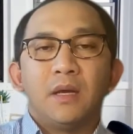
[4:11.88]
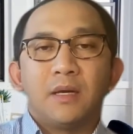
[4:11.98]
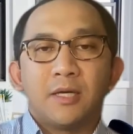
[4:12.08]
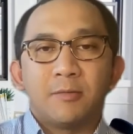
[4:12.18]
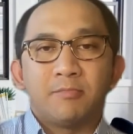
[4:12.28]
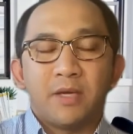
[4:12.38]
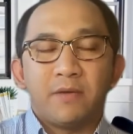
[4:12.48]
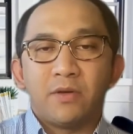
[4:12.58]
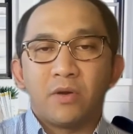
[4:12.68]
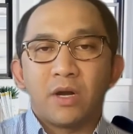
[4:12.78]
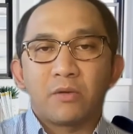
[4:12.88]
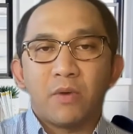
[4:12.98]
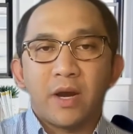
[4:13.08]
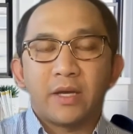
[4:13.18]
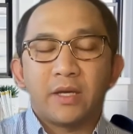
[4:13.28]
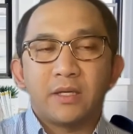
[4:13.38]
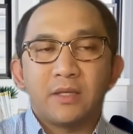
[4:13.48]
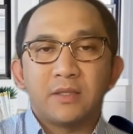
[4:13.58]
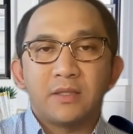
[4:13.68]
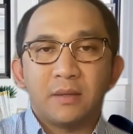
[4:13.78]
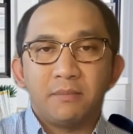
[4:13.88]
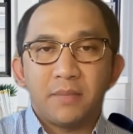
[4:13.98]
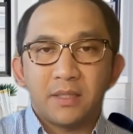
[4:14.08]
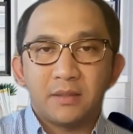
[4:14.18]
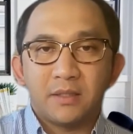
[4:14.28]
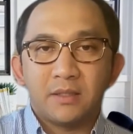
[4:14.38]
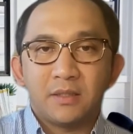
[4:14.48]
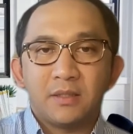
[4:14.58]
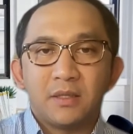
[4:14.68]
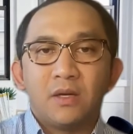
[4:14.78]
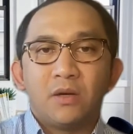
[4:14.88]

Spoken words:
If you're acquiring an existing business